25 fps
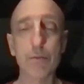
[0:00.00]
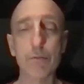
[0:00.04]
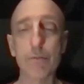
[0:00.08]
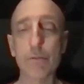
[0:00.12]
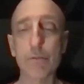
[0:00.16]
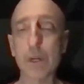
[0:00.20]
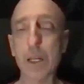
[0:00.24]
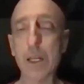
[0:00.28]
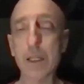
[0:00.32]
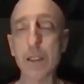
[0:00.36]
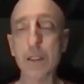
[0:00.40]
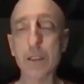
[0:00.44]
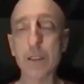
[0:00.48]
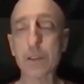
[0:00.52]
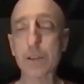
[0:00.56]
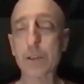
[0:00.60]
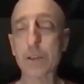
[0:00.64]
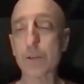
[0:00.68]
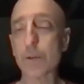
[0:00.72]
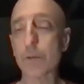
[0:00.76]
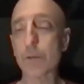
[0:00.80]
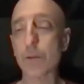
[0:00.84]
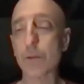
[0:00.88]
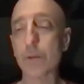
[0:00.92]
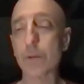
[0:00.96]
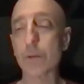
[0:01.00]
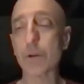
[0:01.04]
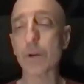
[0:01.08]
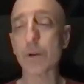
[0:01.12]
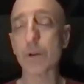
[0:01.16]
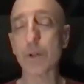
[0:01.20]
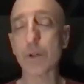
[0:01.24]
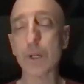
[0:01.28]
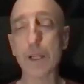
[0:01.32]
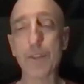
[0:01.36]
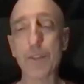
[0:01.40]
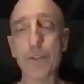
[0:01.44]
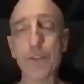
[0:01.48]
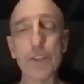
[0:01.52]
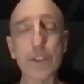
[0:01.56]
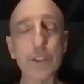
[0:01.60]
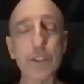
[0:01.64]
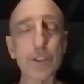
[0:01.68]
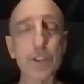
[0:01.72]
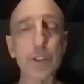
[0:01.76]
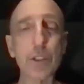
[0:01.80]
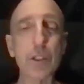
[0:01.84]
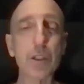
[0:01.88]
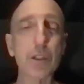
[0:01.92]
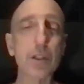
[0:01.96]
race or
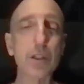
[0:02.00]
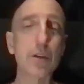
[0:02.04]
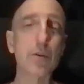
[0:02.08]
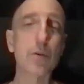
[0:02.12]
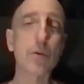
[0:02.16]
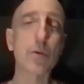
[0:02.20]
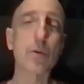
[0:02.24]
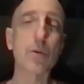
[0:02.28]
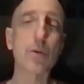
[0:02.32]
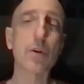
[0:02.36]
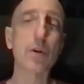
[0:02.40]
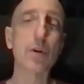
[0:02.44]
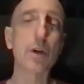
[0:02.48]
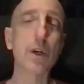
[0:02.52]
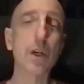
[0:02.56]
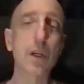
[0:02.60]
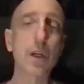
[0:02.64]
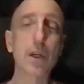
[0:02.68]
ethnicity or